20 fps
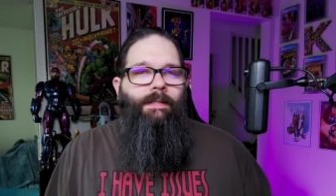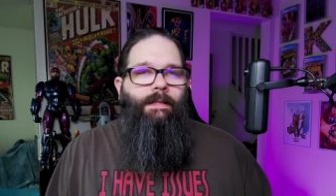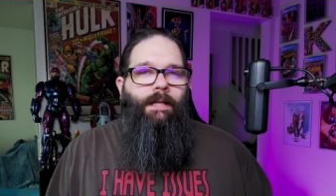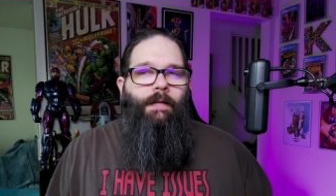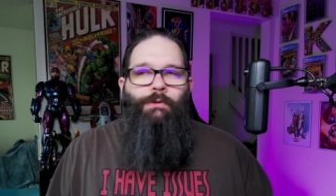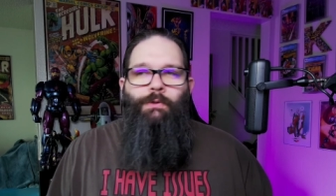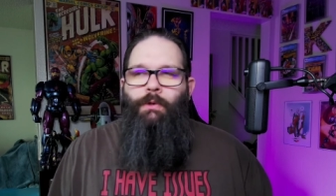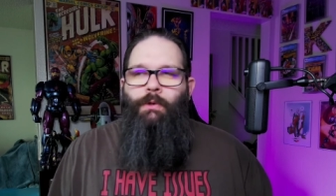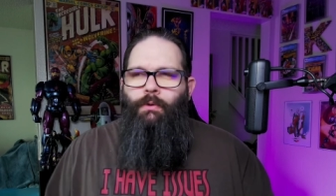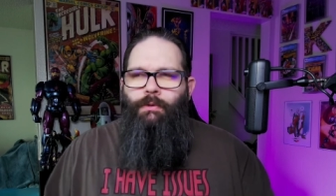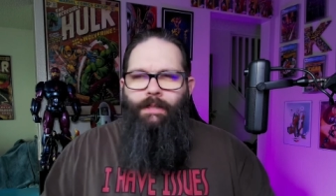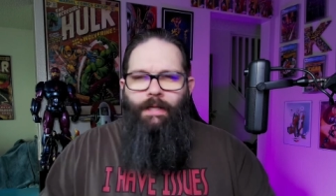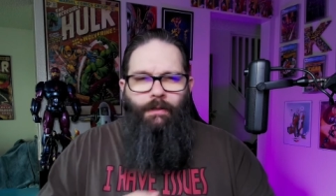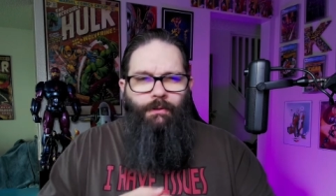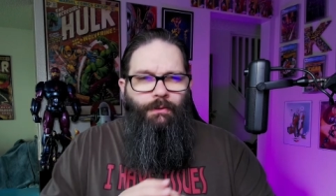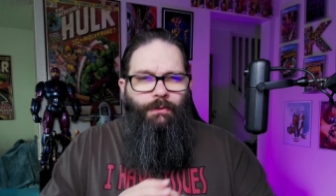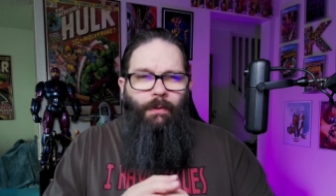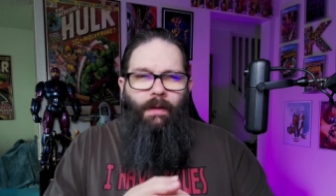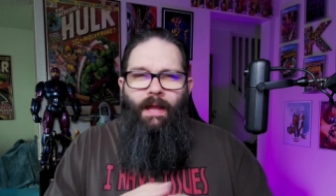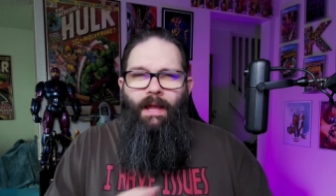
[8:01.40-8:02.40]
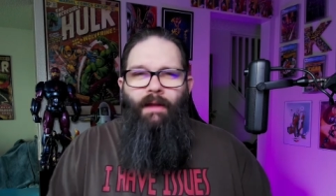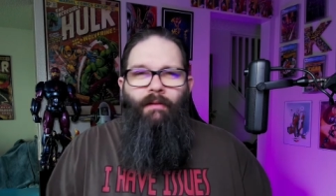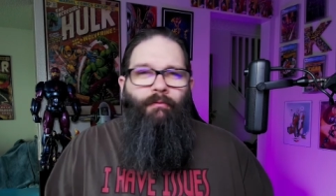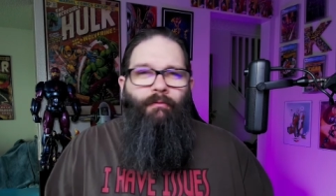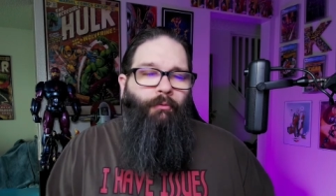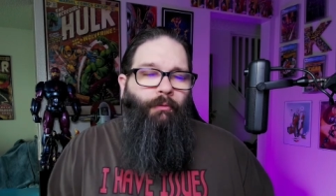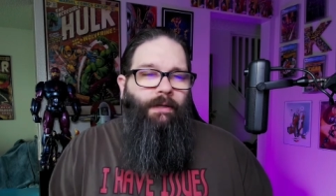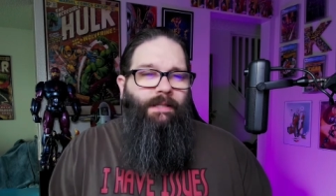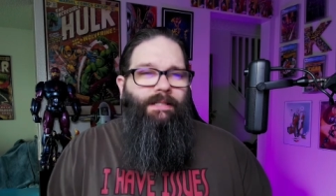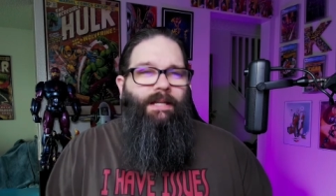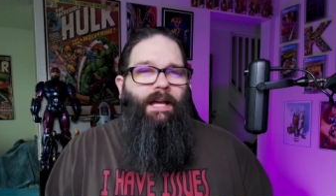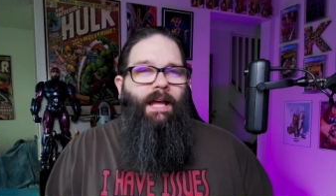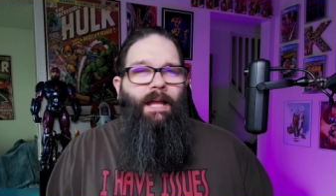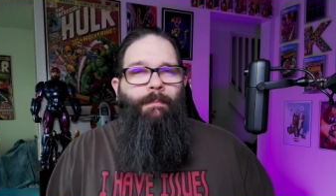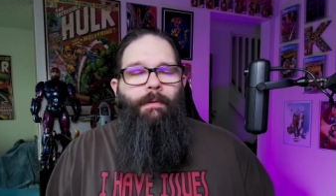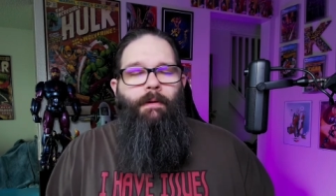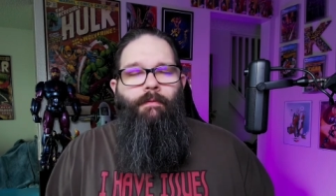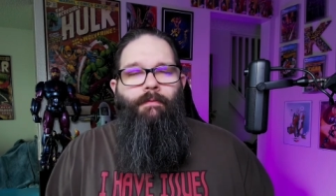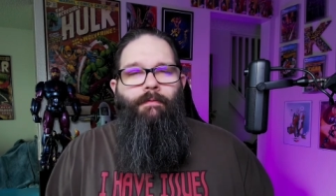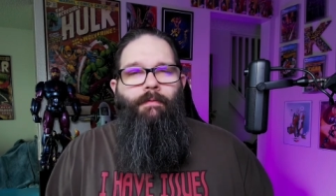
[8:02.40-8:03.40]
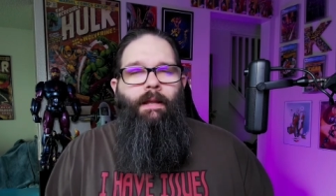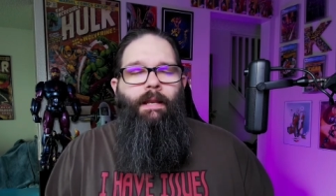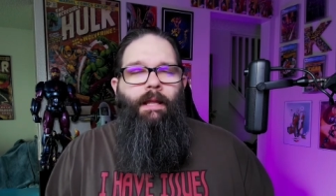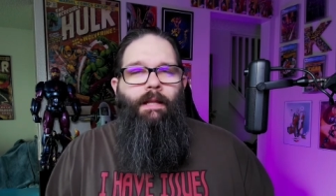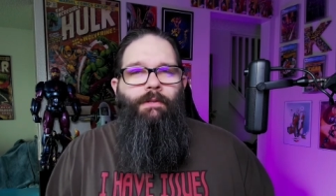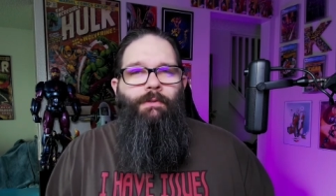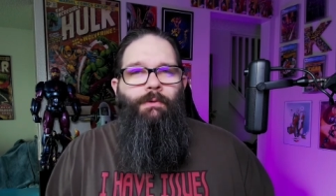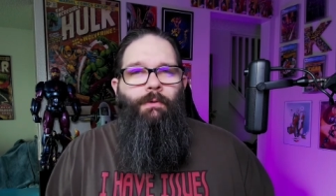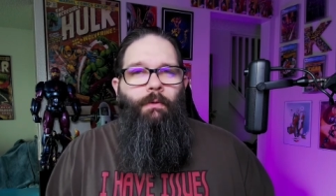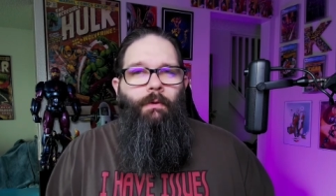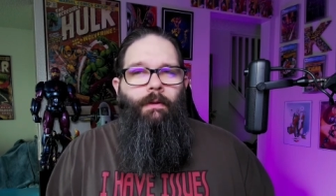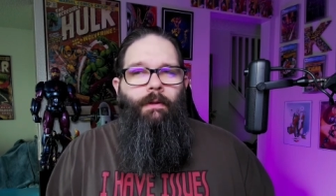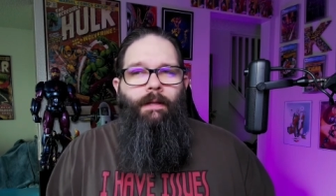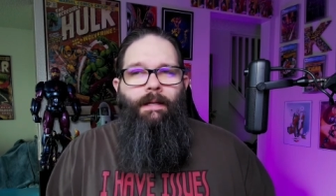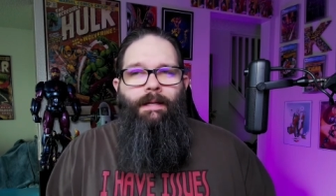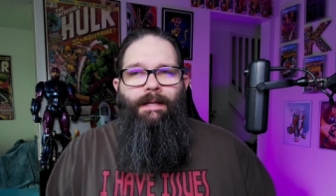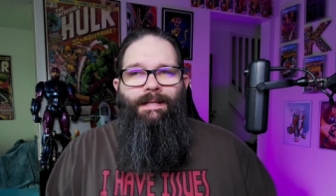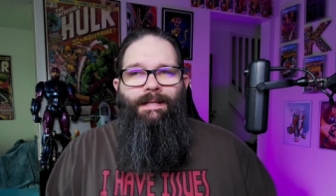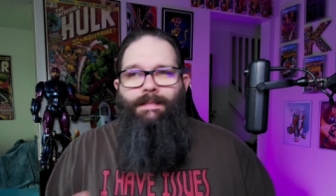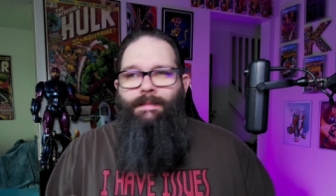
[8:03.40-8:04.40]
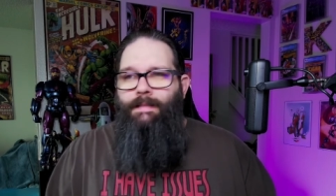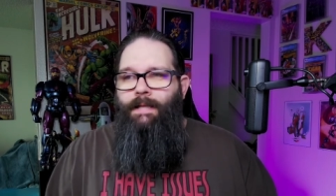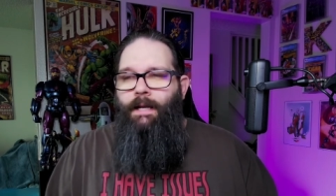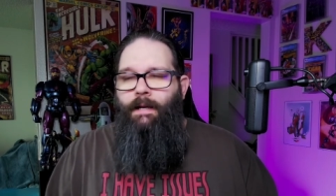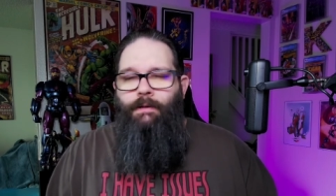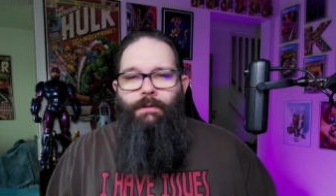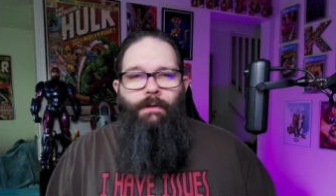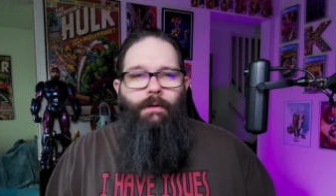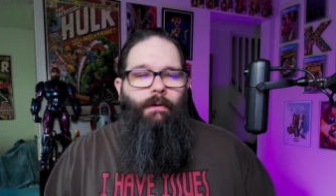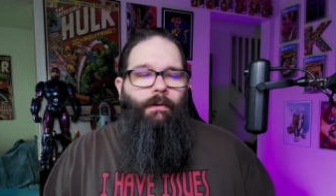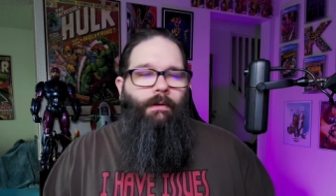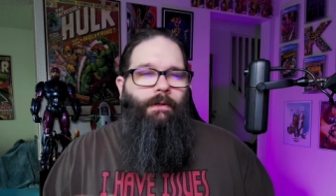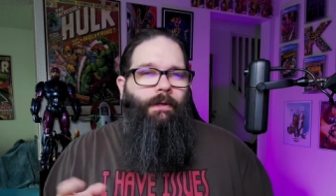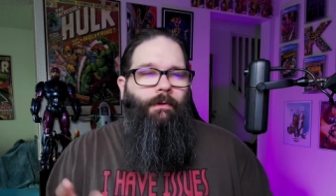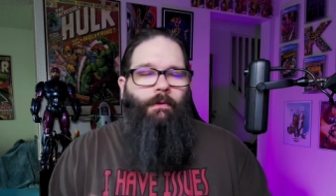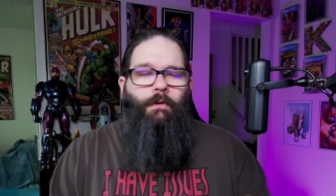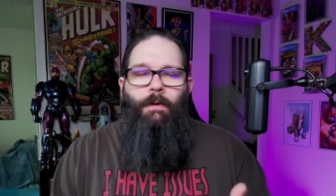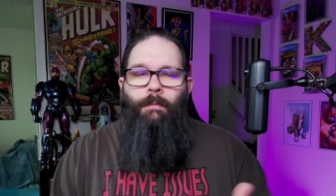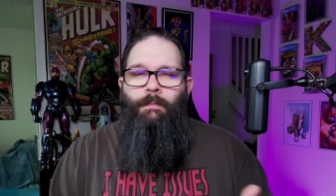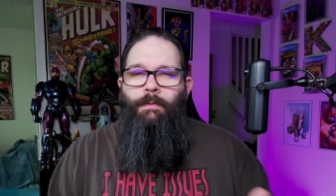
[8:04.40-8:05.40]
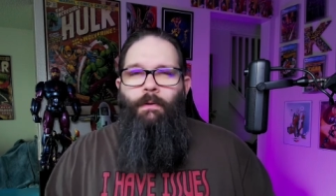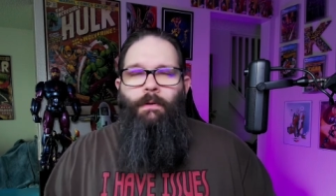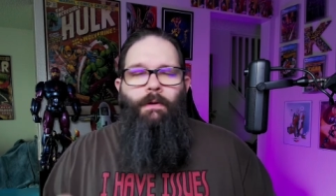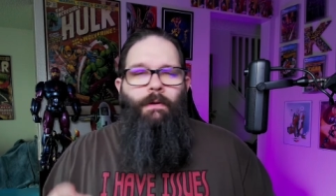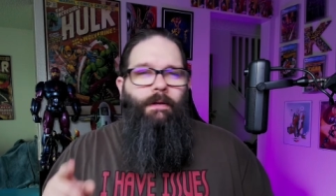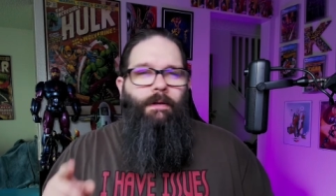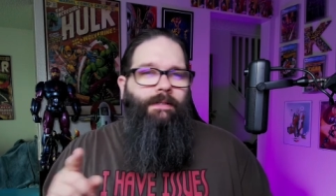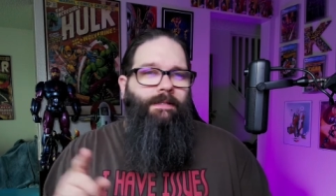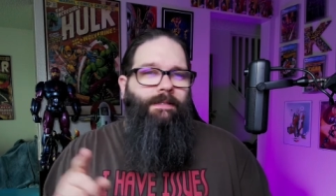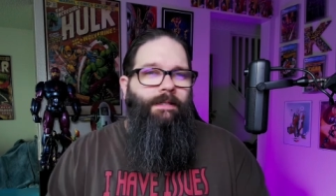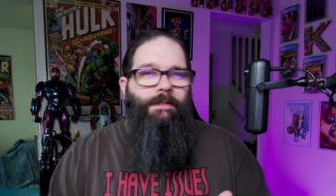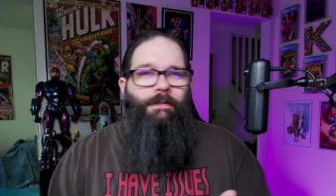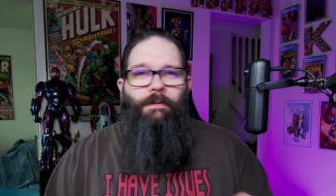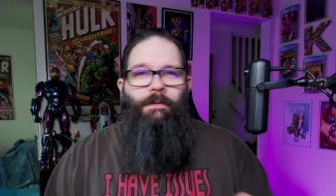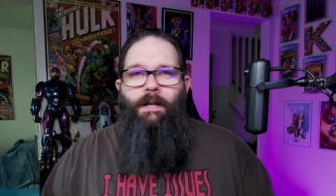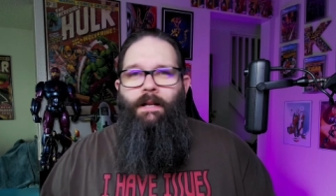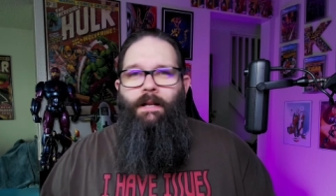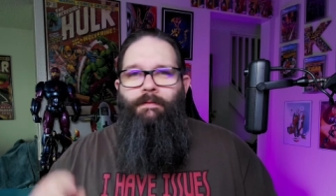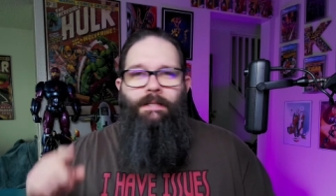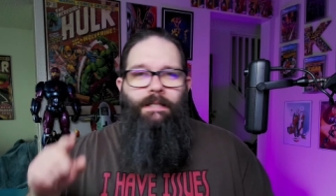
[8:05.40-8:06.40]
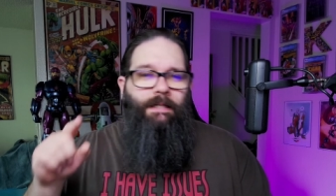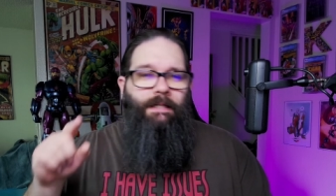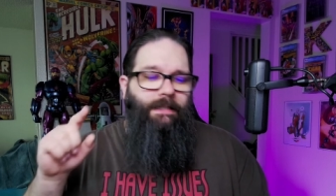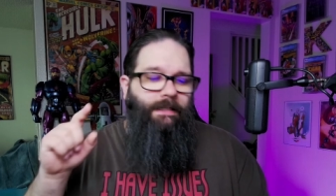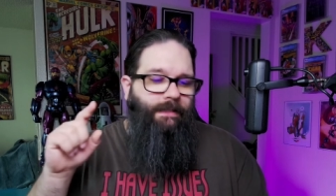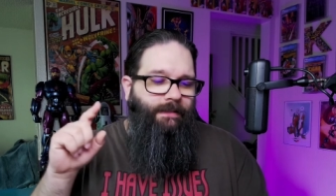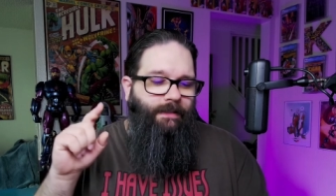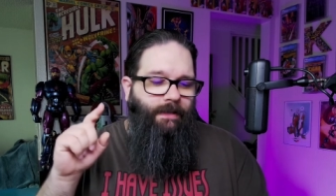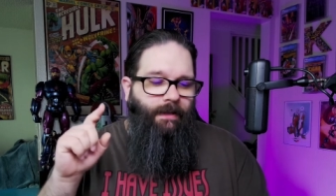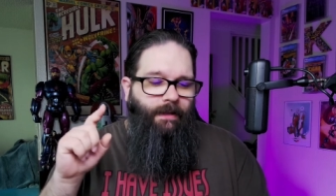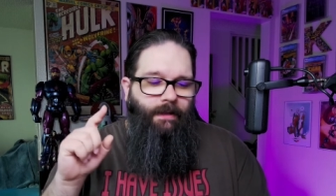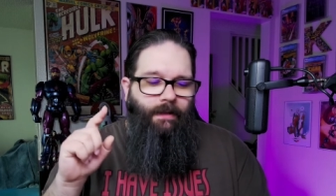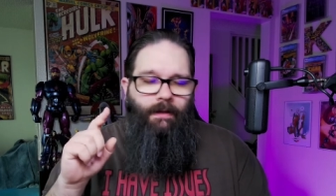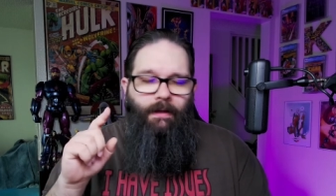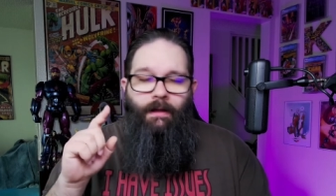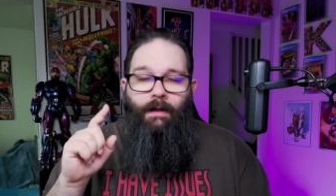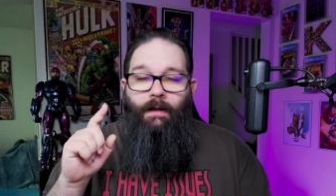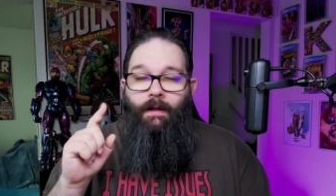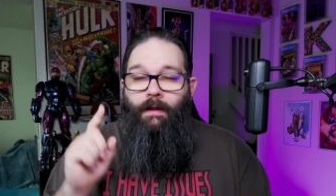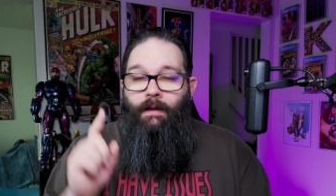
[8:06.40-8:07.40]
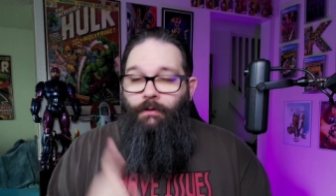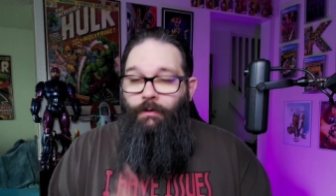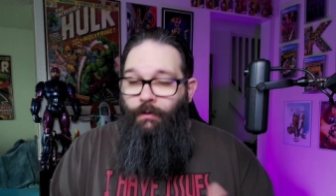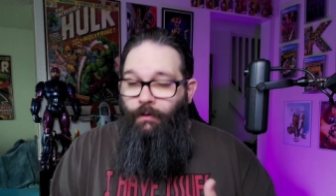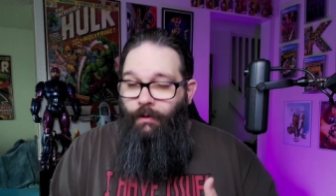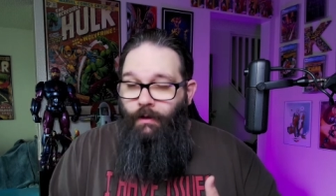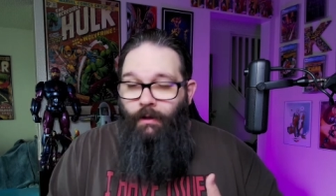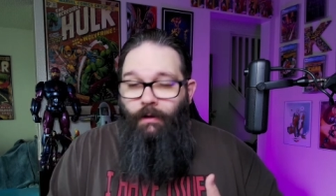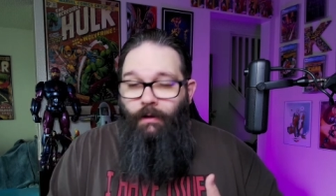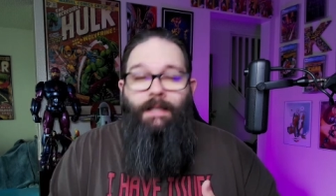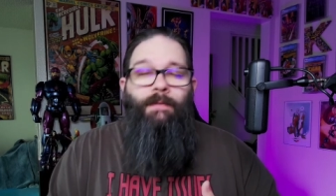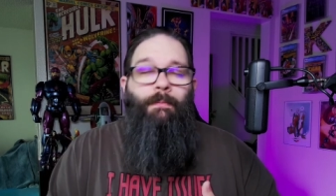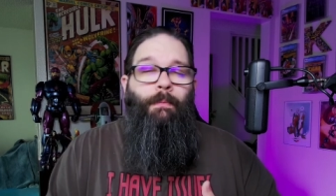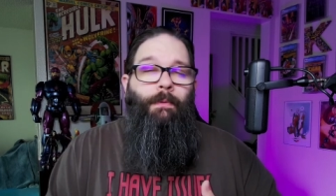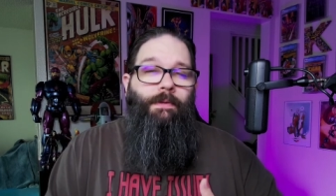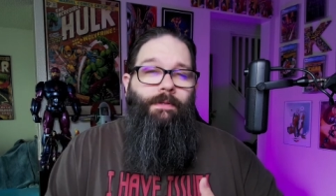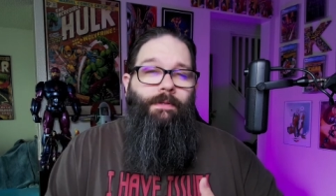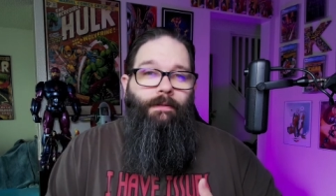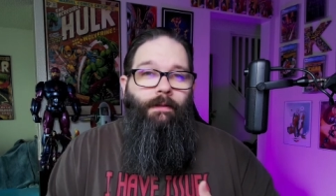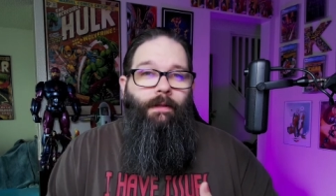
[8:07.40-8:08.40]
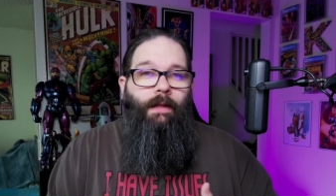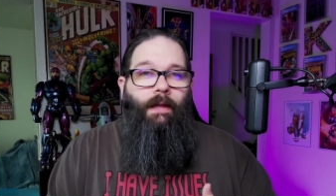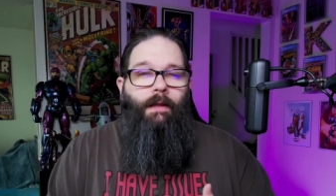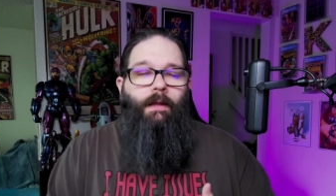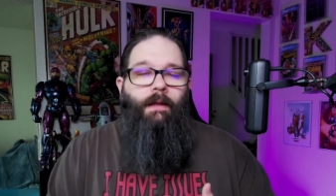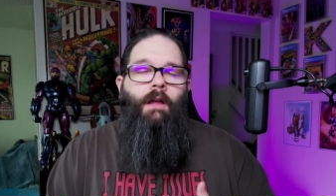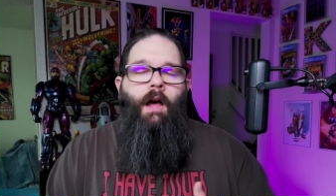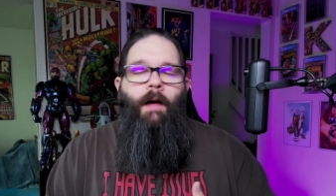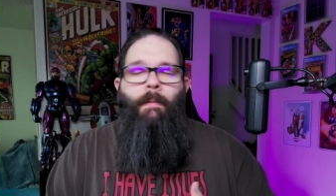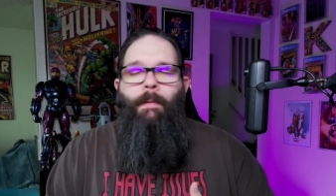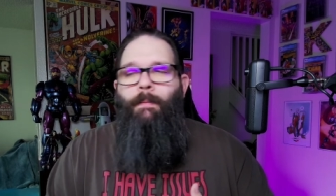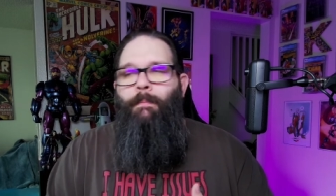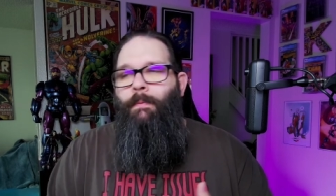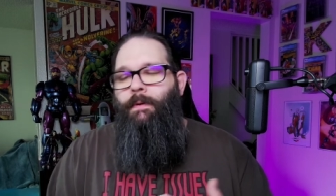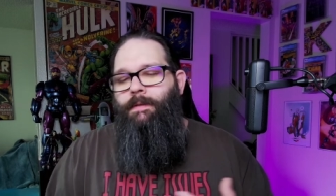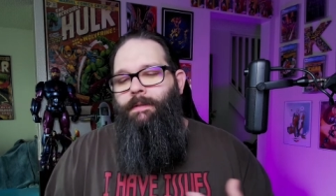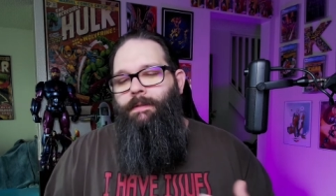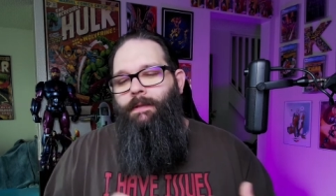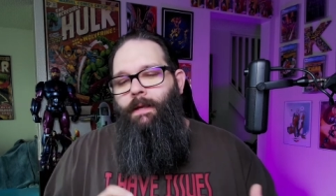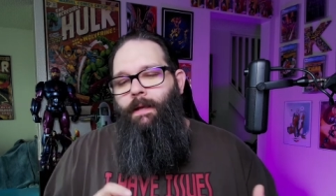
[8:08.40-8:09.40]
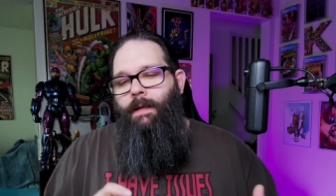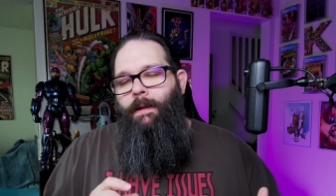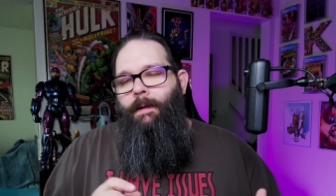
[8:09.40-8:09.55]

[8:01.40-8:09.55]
see that trickle down to every type of financial sector your cryptocurrencies, your NFTs, uh, your collectibles like comic books.